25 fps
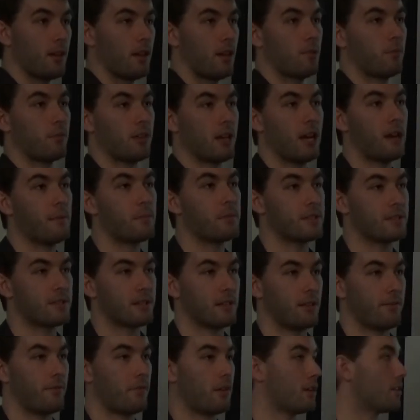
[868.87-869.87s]
and what
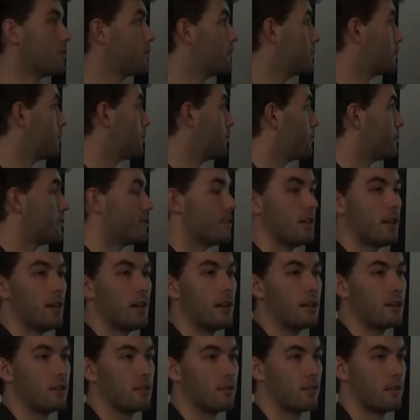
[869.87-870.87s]
happens if I choose the
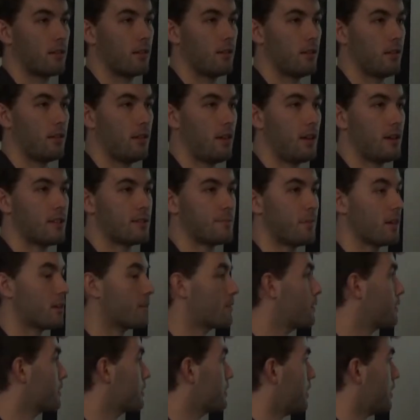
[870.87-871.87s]
eighth as my third